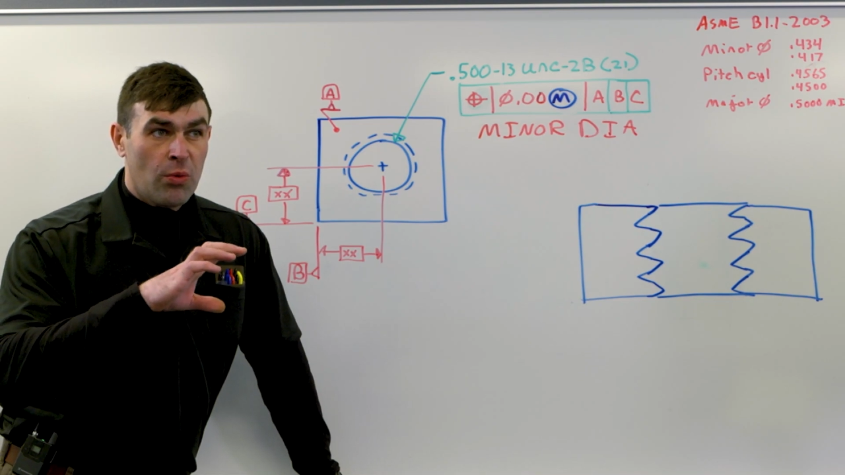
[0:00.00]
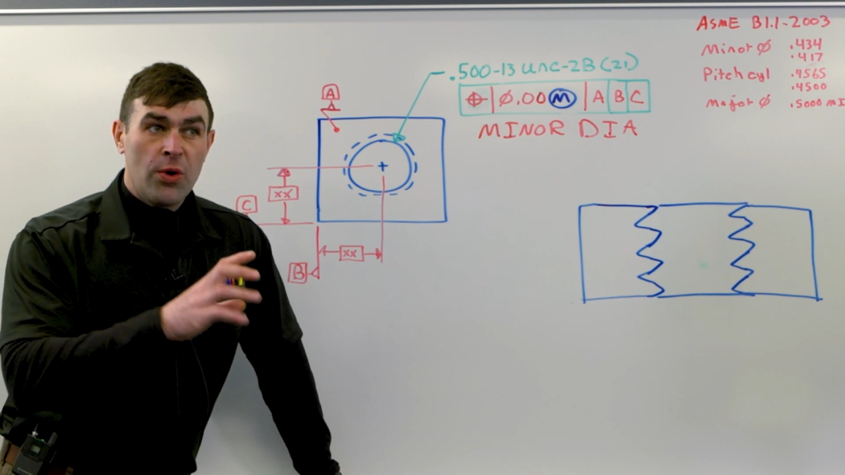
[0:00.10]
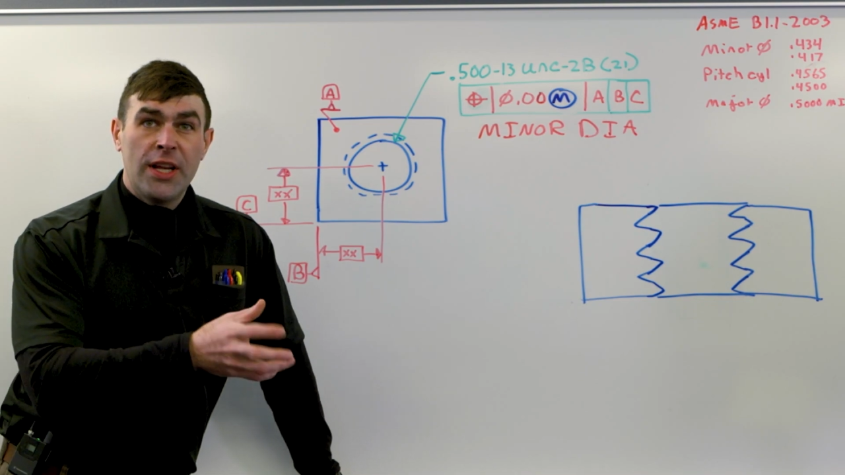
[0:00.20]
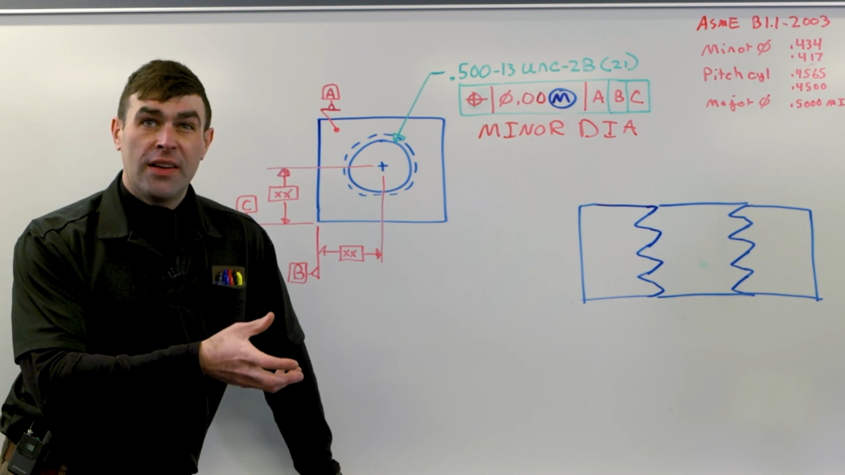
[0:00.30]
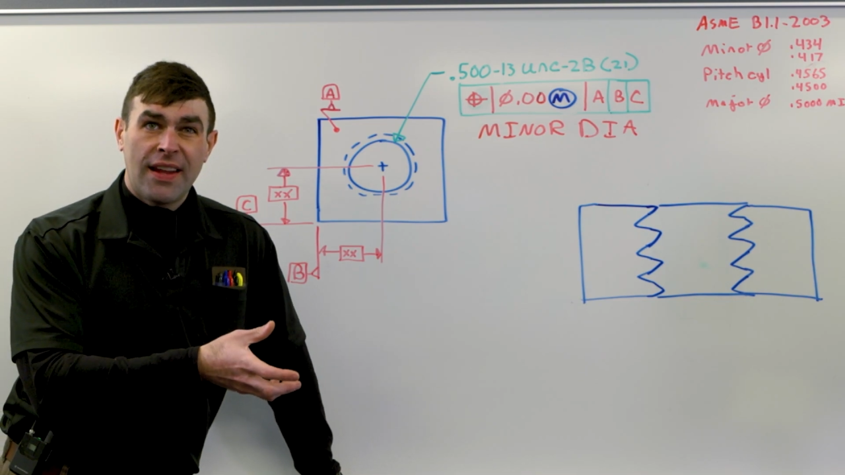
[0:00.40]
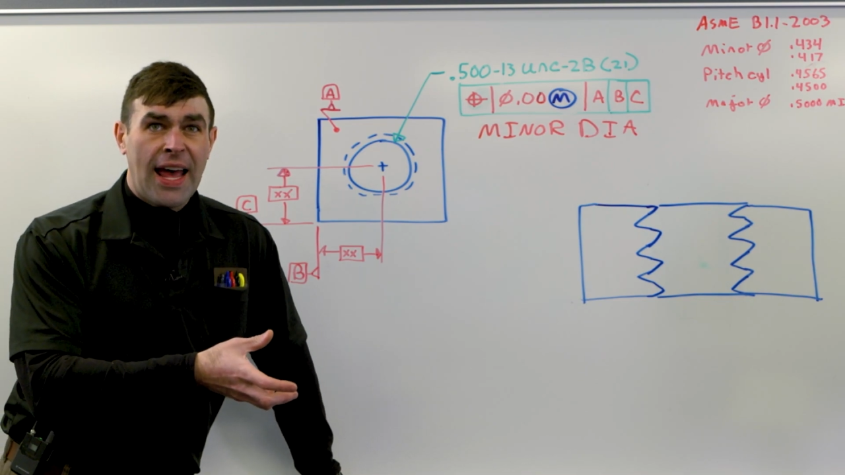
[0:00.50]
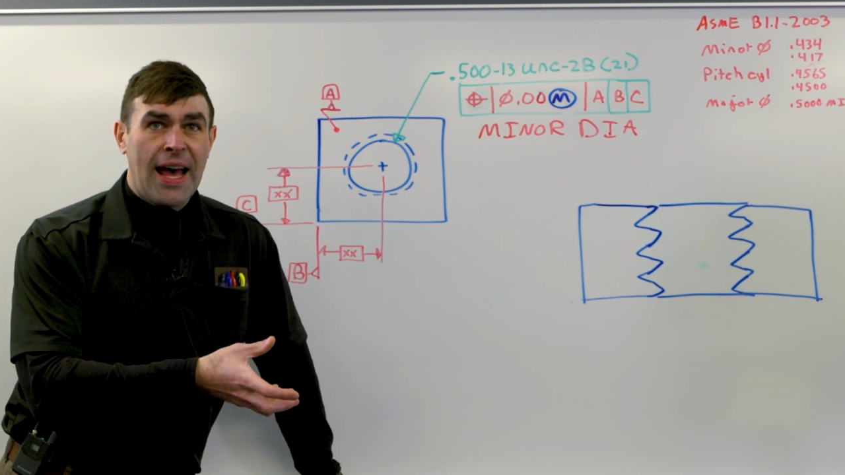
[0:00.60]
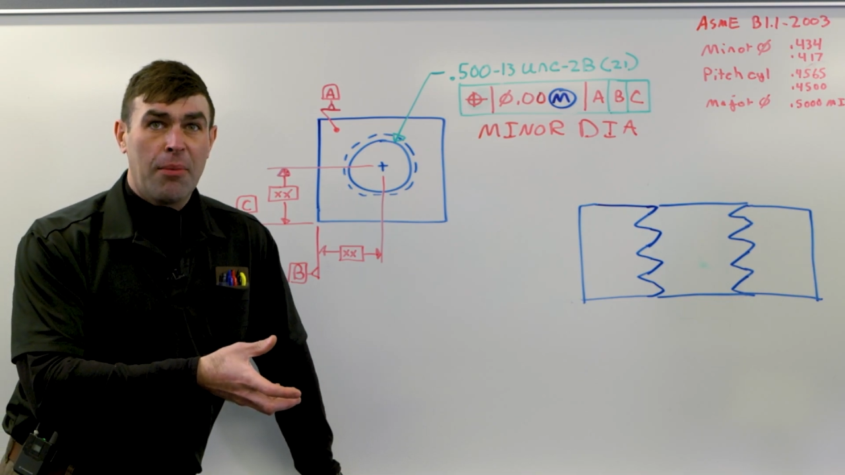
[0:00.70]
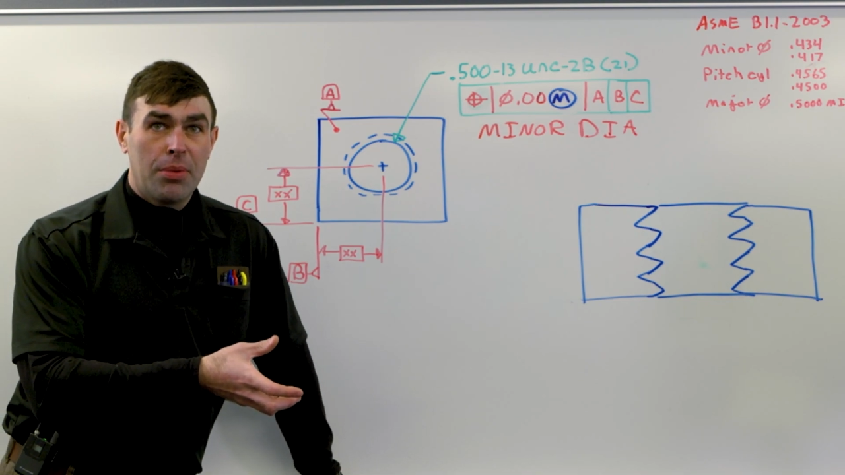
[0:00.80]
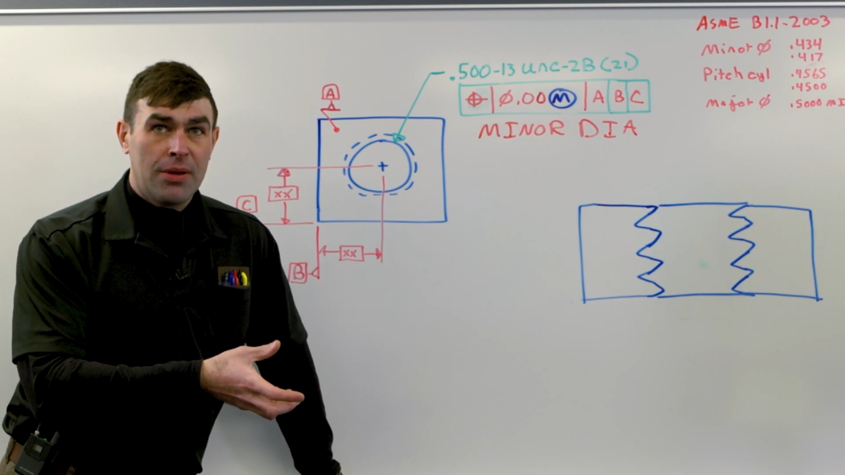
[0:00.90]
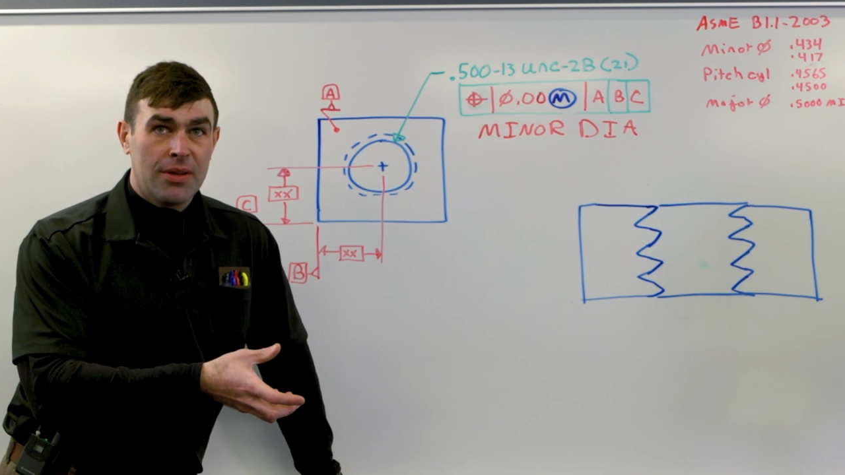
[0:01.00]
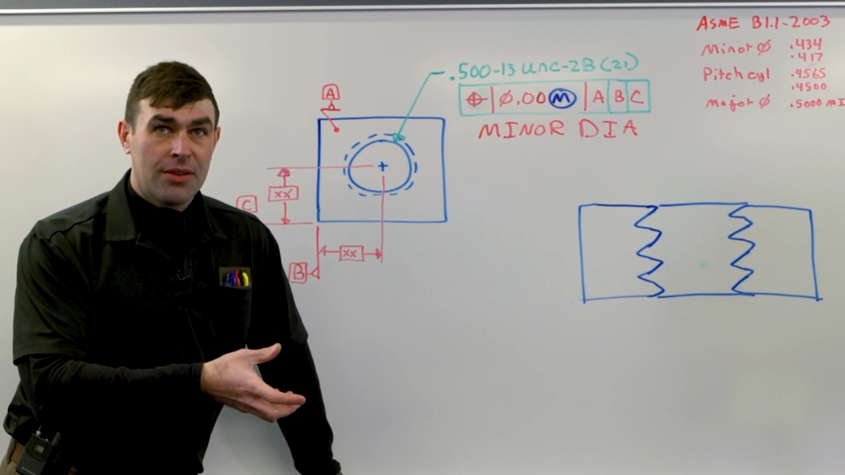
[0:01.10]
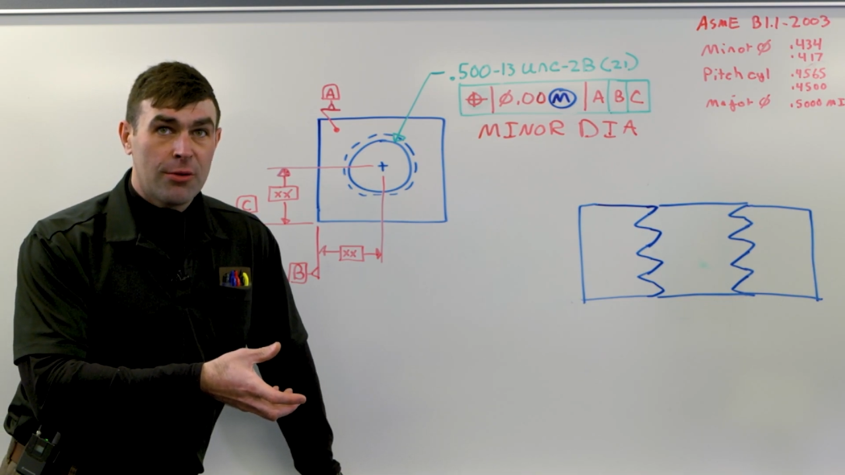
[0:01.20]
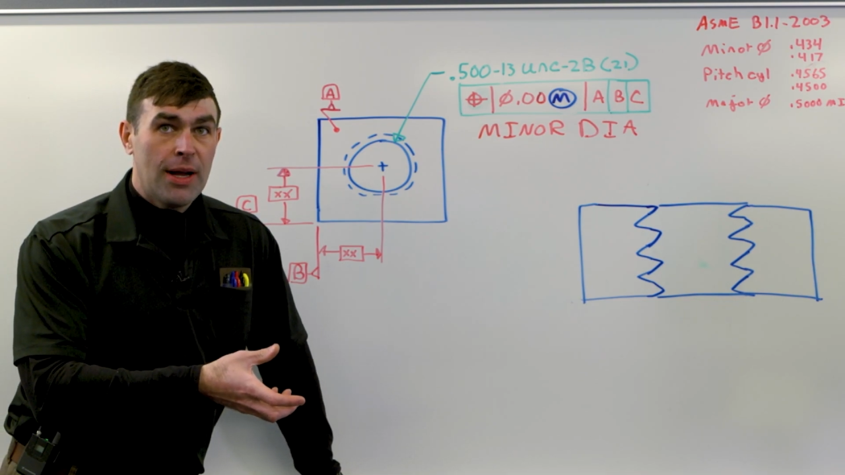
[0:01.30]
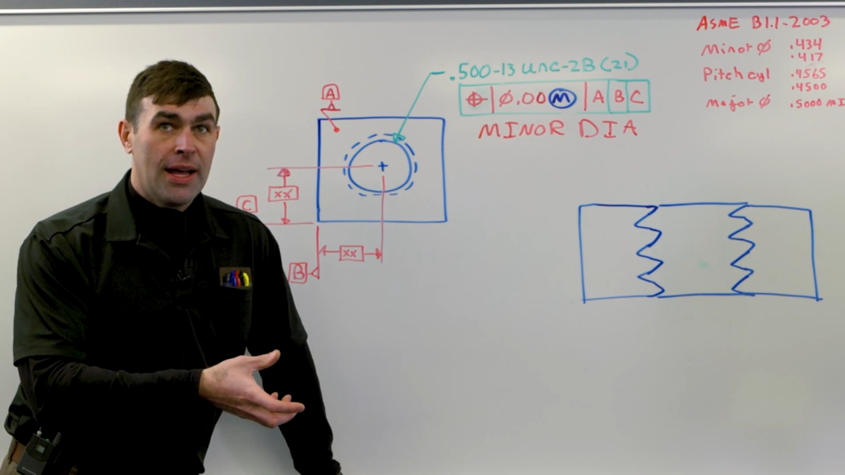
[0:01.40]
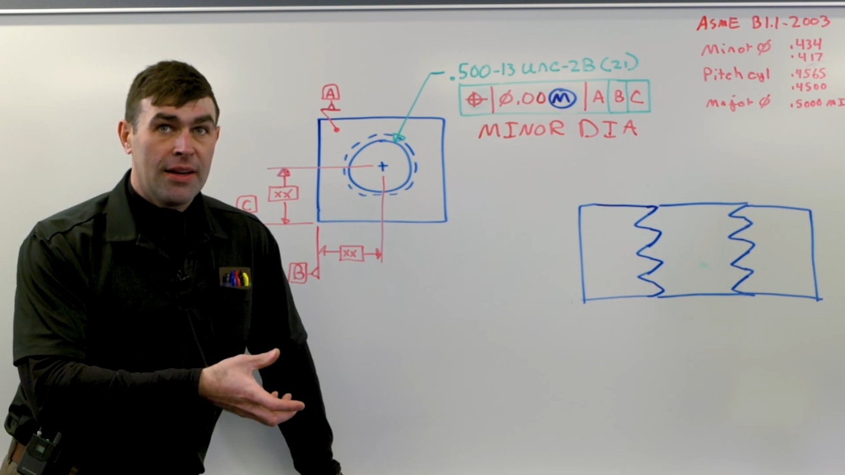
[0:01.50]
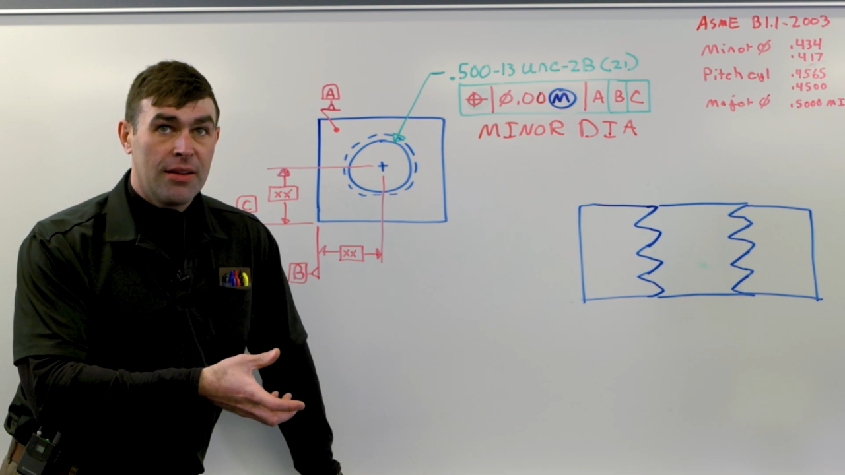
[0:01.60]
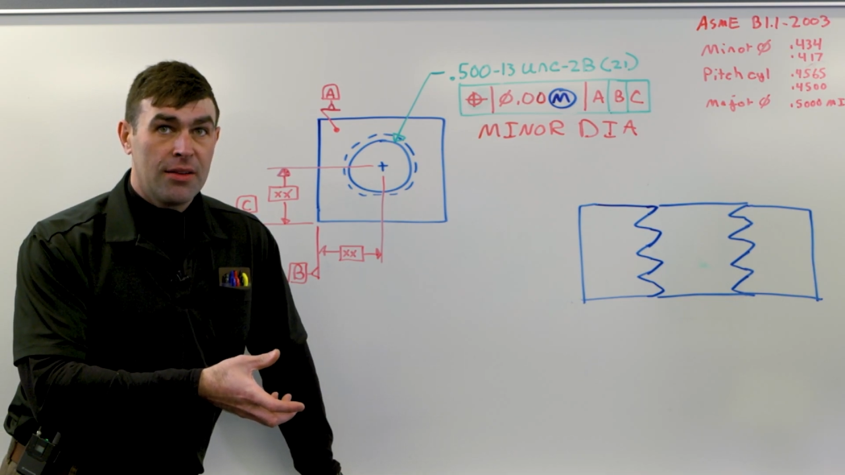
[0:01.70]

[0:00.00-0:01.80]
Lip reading: re-tap the thread,